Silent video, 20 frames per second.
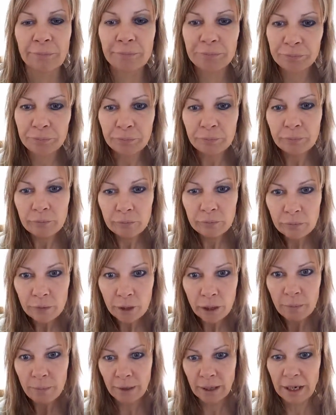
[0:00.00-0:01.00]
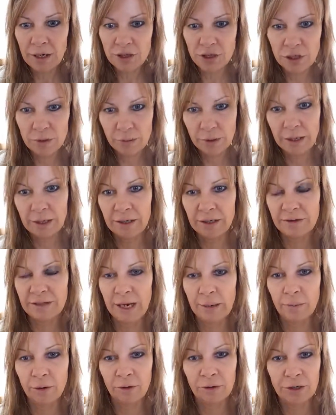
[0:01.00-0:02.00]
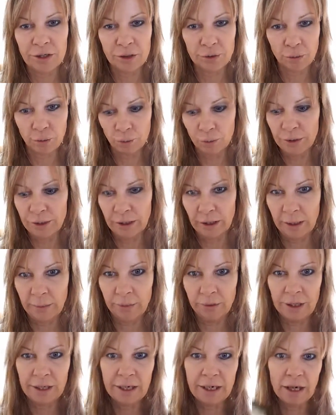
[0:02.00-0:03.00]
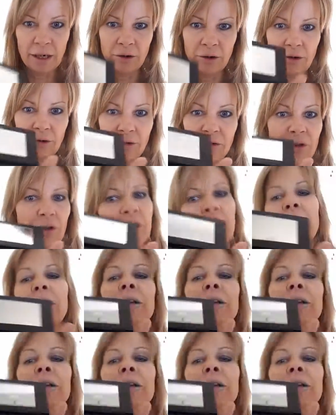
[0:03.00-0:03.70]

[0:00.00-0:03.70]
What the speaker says: But I just wanted to demo these really pretty colors so you could